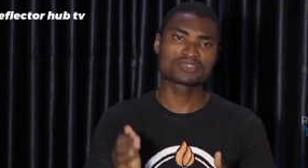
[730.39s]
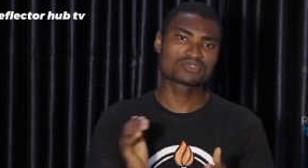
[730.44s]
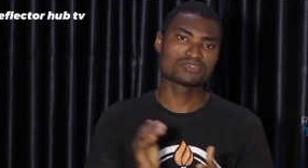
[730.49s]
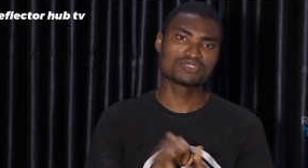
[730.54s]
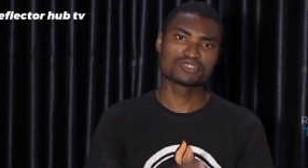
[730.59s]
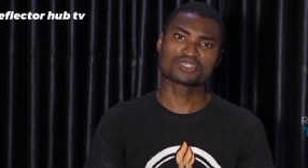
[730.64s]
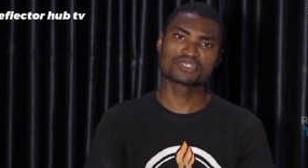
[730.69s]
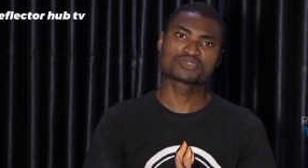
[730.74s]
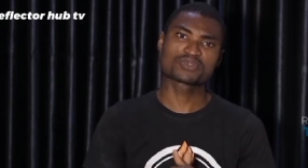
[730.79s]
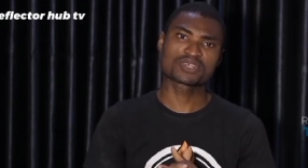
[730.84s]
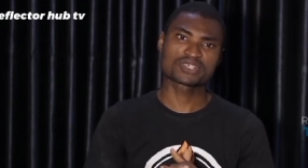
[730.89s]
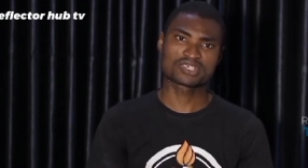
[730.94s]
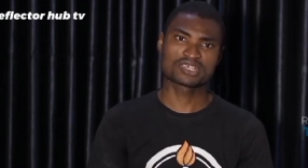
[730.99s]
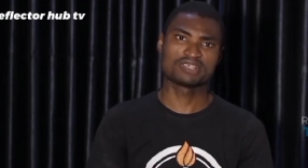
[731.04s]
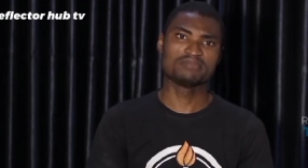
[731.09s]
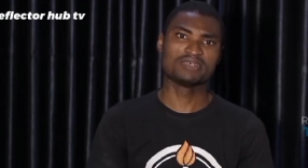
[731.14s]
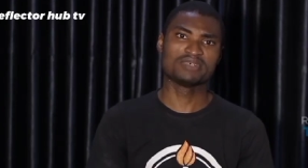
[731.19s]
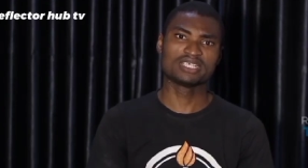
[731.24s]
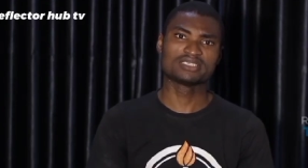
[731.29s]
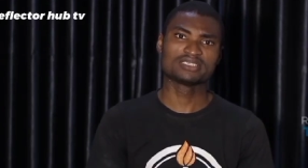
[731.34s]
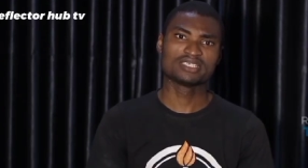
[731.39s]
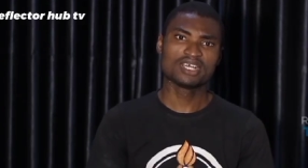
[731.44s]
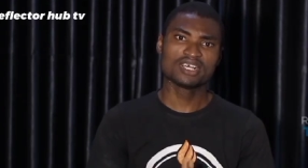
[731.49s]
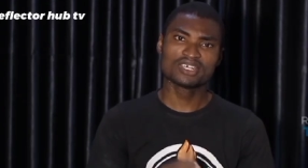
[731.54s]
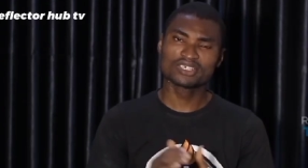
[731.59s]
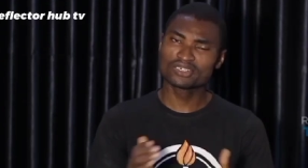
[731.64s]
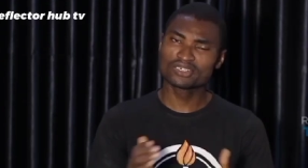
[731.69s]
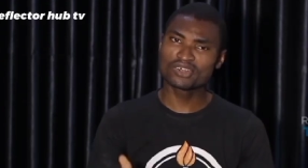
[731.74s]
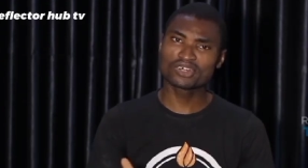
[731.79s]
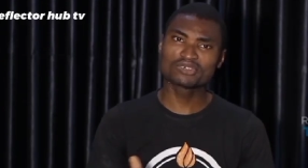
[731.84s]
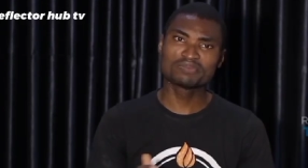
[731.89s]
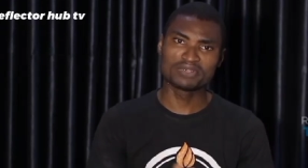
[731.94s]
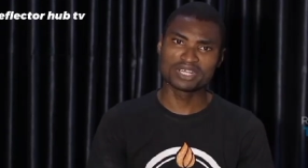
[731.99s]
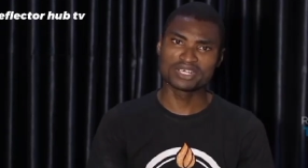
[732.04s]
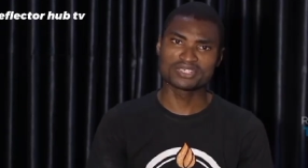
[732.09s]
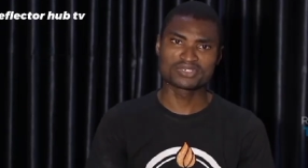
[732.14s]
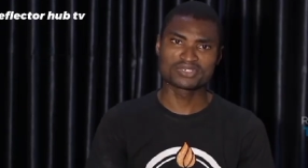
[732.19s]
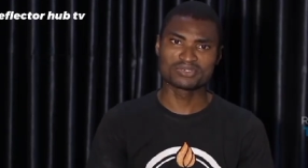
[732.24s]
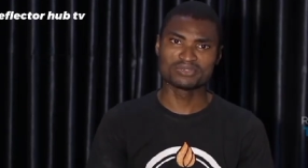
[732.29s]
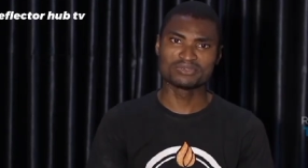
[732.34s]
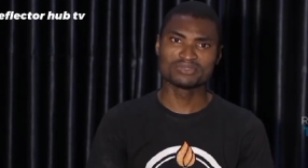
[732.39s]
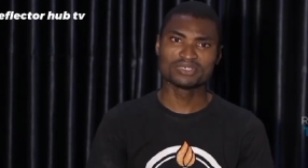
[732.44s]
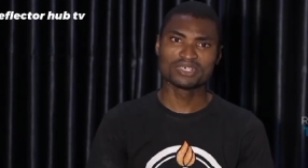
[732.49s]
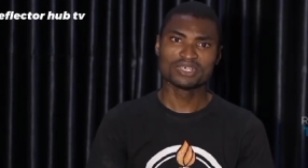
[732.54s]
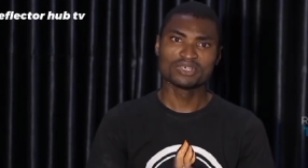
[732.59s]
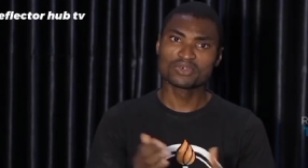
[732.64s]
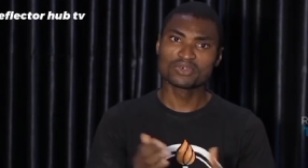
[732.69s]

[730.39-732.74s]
Apostle Joshua Selman. God bless you.